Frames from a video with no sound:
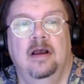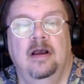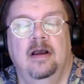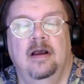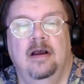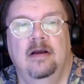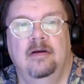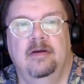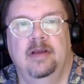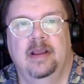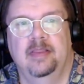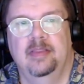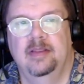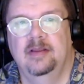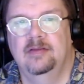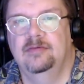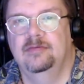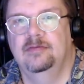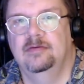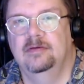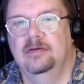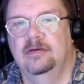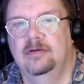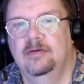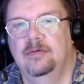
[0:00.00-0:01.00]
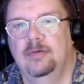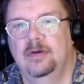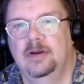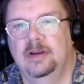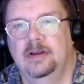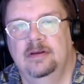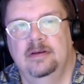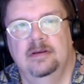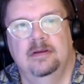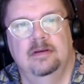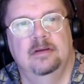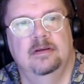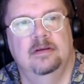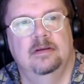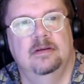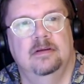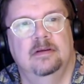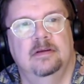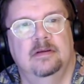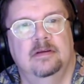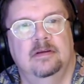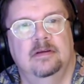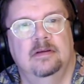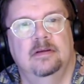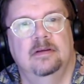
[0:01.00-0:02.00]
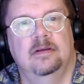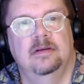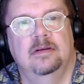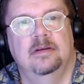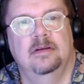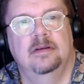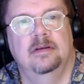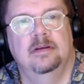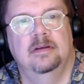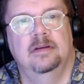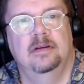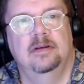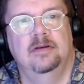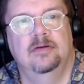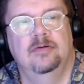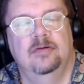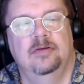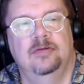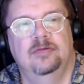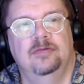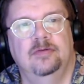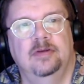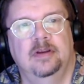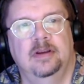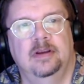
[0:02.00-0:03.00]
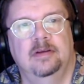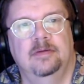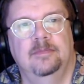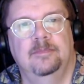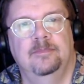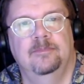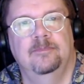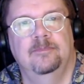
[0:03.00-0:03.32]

okay, that's quite interesting.